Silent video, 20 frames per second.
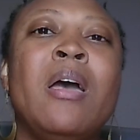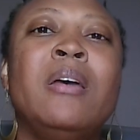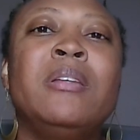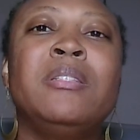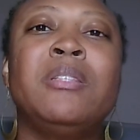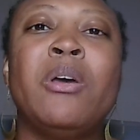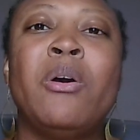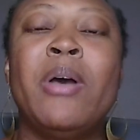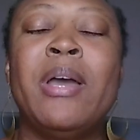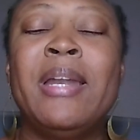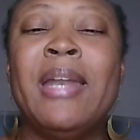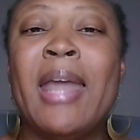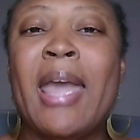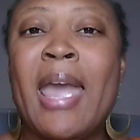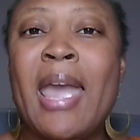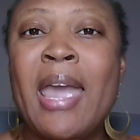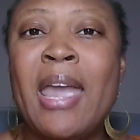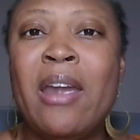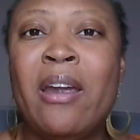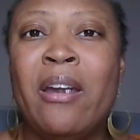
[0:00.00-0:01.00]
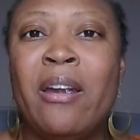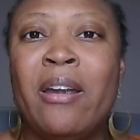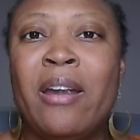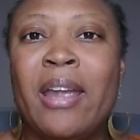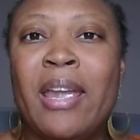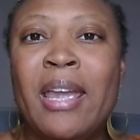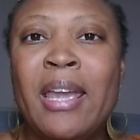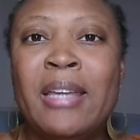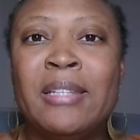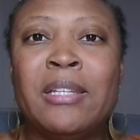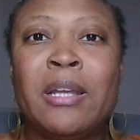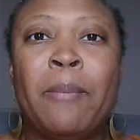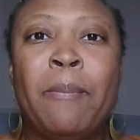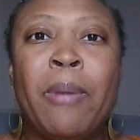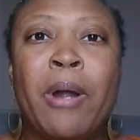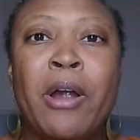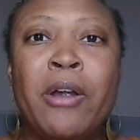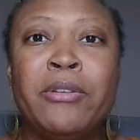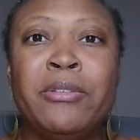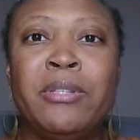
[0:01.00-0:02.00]
So an heir is a
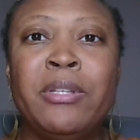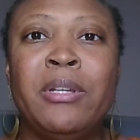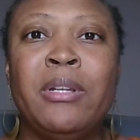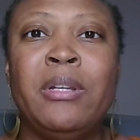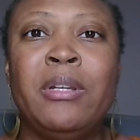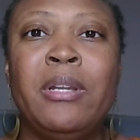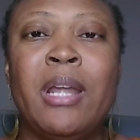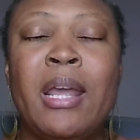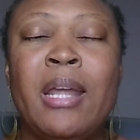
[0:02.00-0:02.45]
person,